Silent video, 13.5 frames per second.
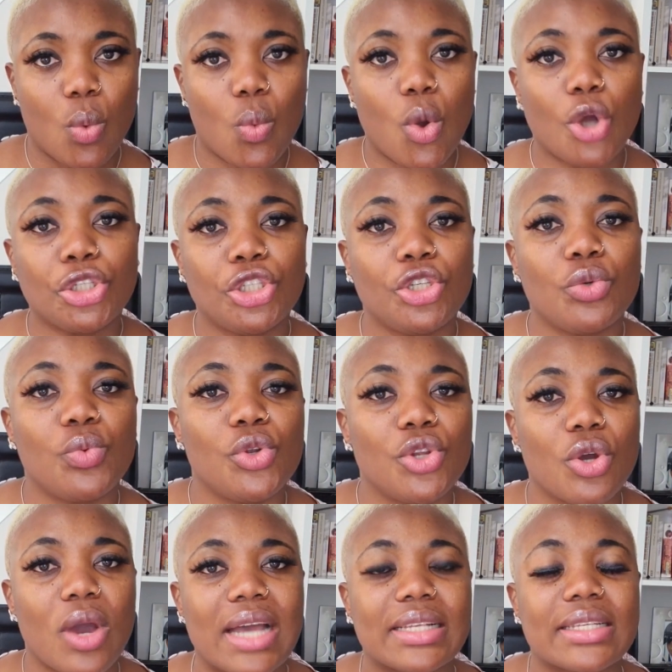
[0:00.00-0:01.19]
what you will
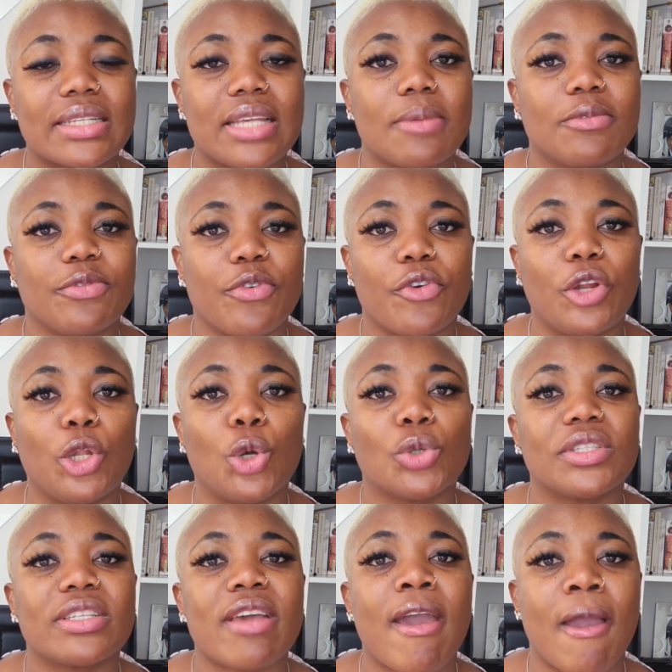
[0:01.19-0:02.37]
not accept for a long
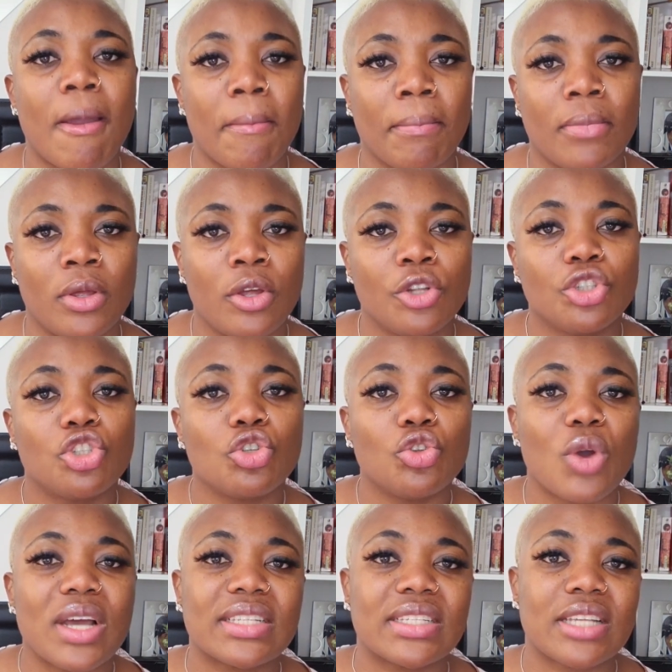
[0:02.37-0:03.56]
term. Do
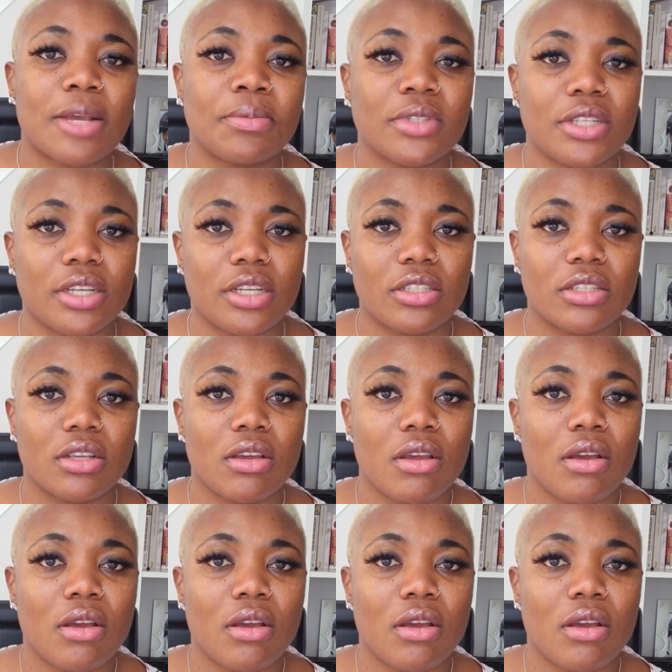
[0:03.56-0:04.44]
not accept it